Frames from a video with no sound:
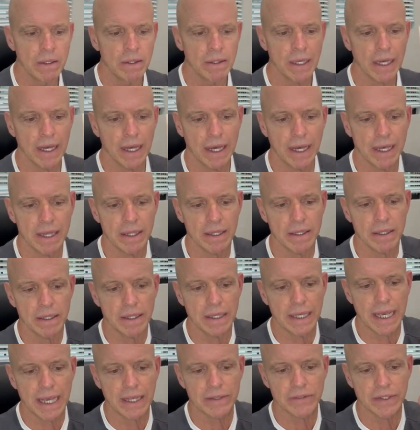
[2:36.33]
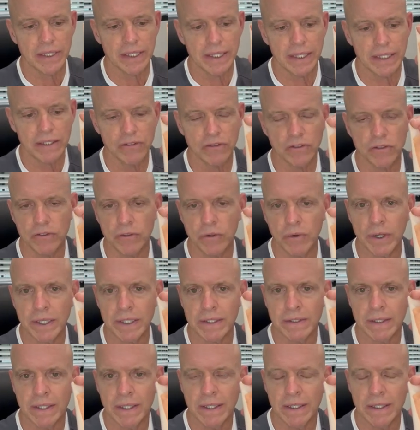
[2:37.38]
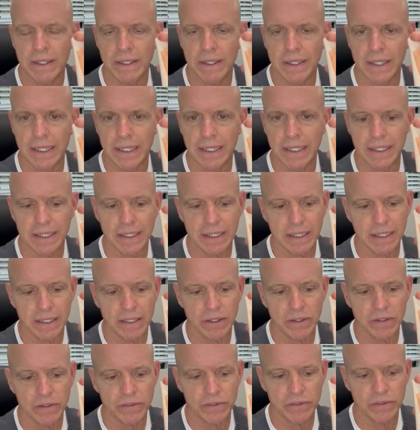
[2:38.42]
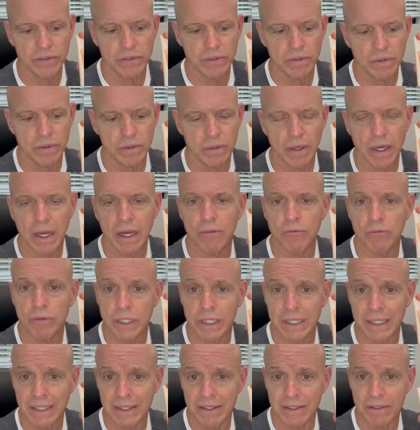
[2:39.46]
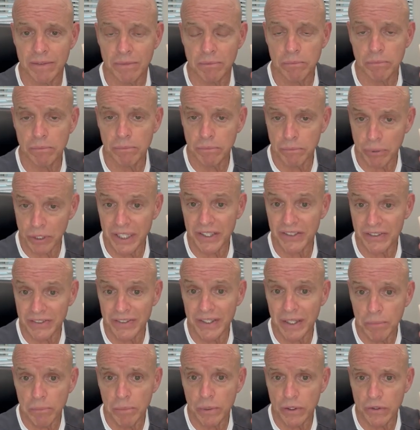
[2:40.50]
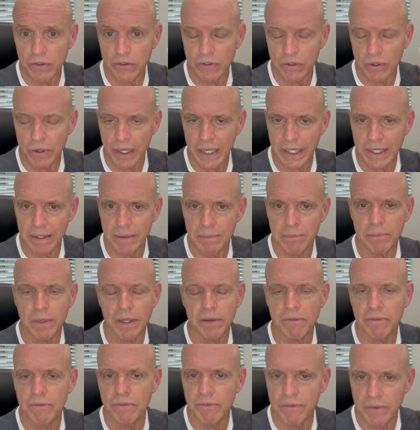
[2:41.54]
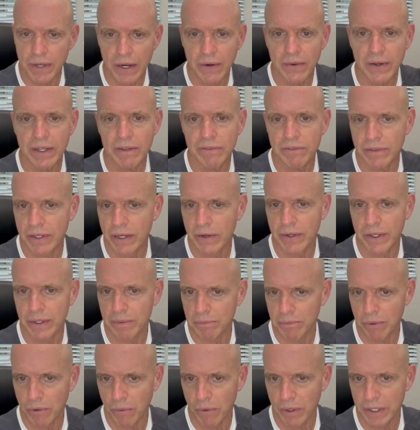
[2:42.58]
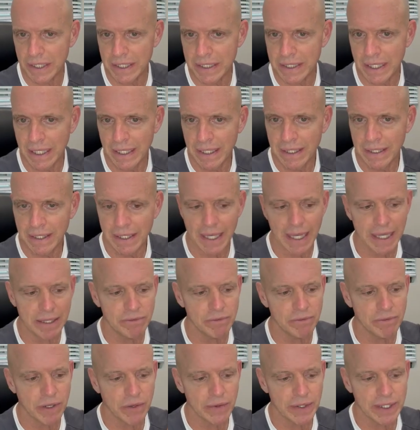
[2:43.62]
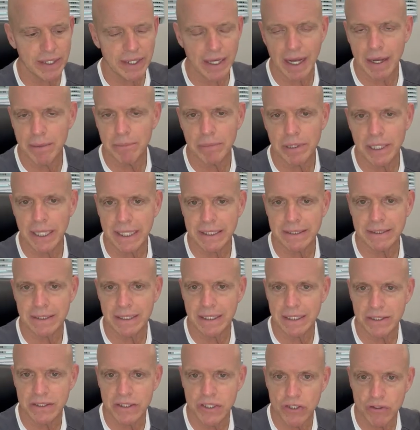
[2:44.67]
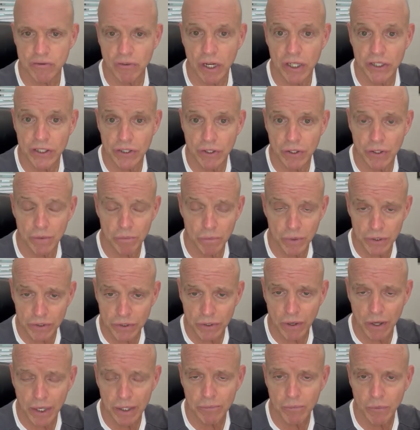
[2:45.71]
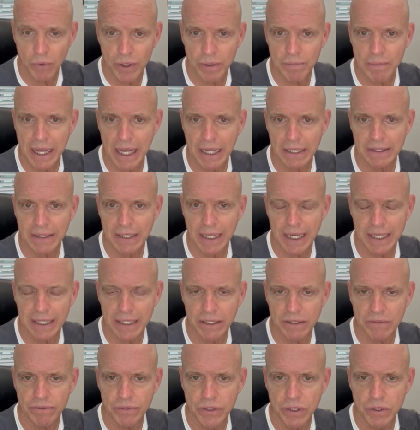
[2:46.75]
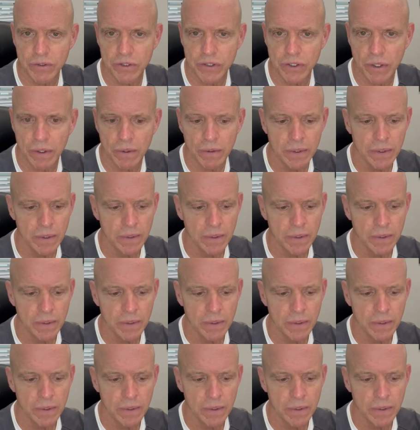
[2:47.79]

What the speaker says: As a hinge joint, it is a really pretty simple joint, but very, very important and very complex in its structure, and we'll talk more about that in the future.